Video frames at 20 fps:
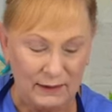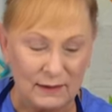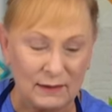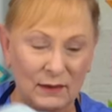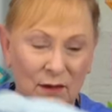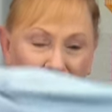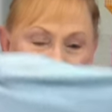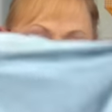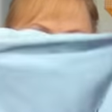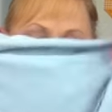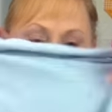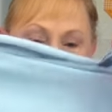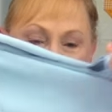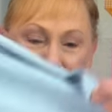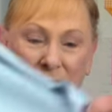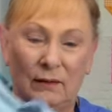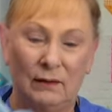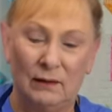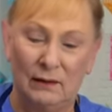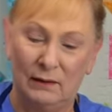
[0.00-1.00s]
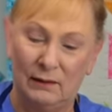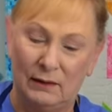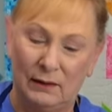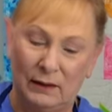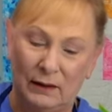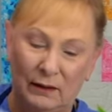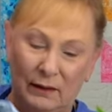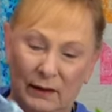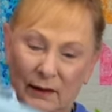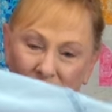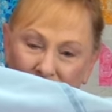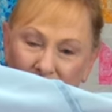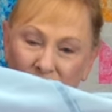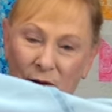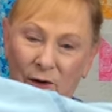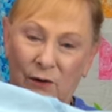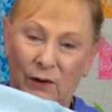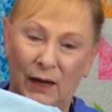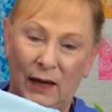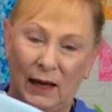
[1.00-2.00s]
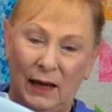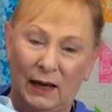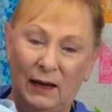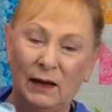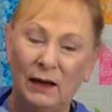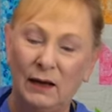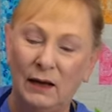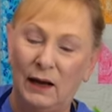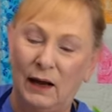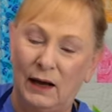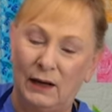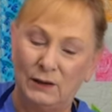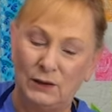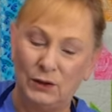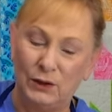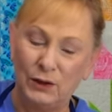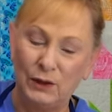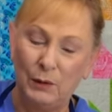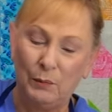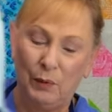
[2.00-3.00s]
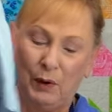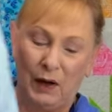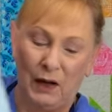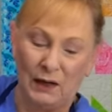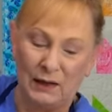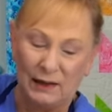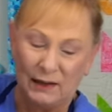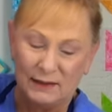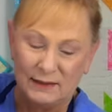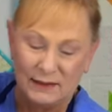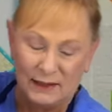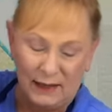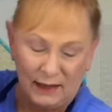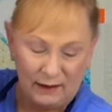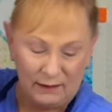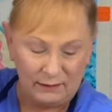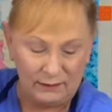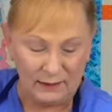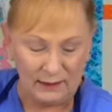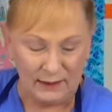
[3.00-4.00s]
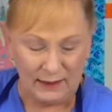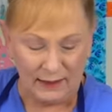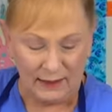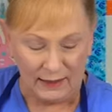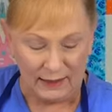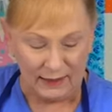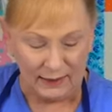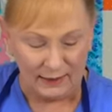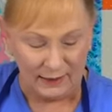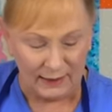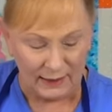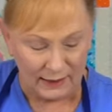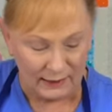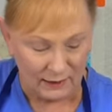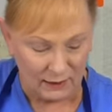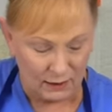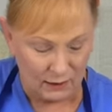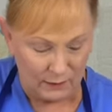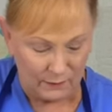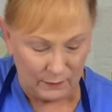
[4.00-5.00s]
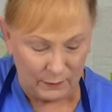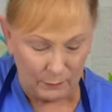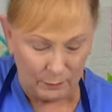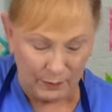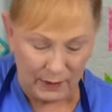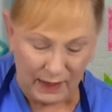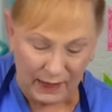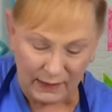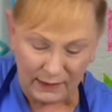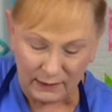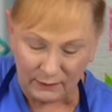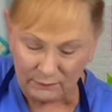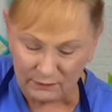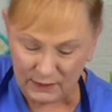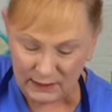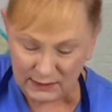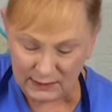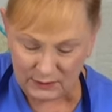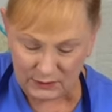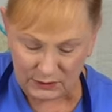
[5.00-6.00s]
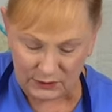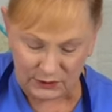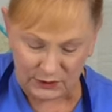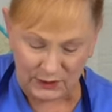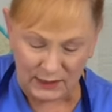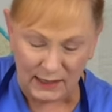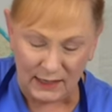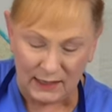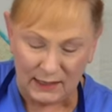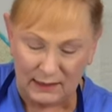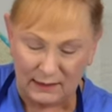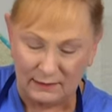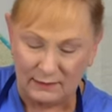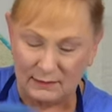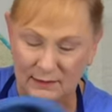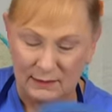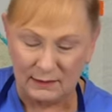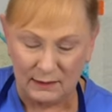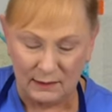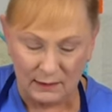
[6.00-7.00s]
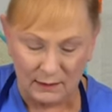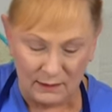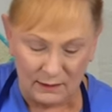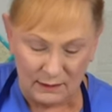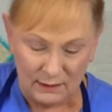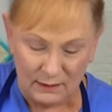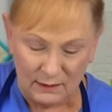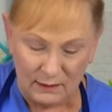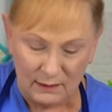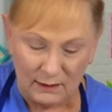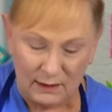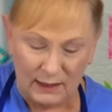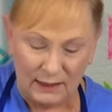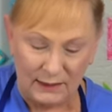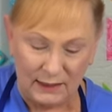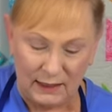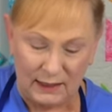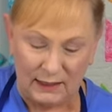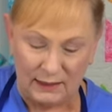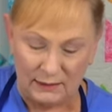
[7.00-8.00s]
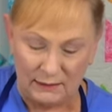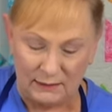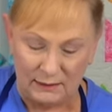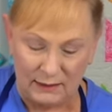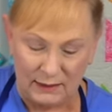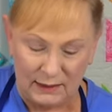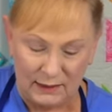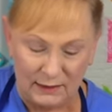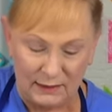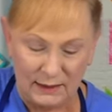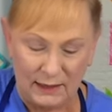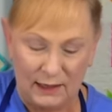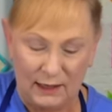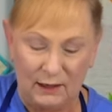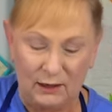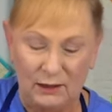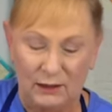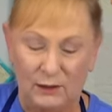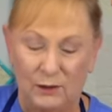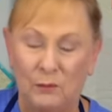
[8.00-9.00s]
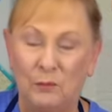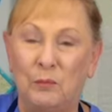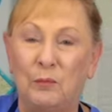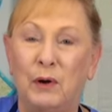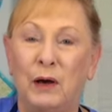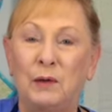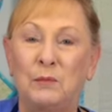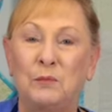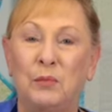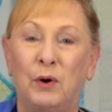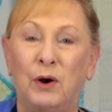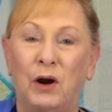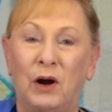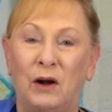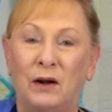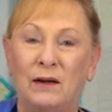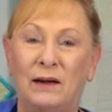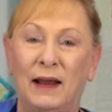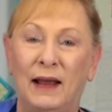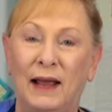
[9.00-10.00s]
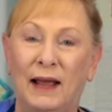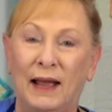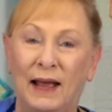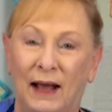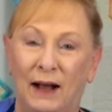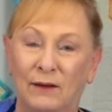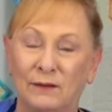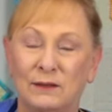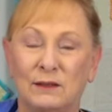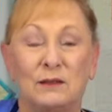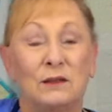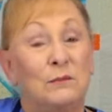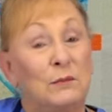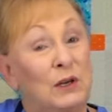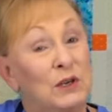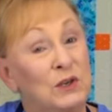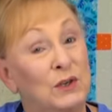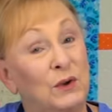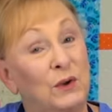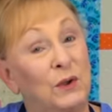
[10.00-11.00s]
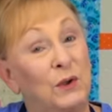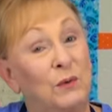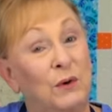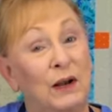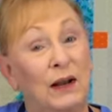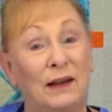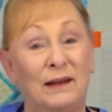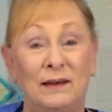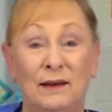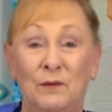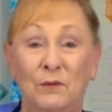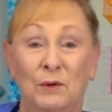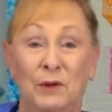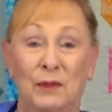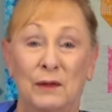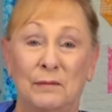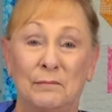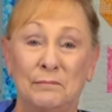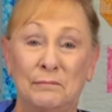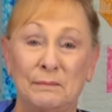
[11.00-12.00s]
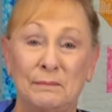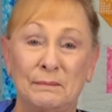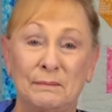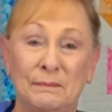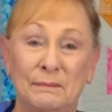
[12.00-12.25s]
It's gone. There it is, okay? I took the pockets out, and then on the back of these jeans, I cut the entire little butt part out. So let me show you what I did with them.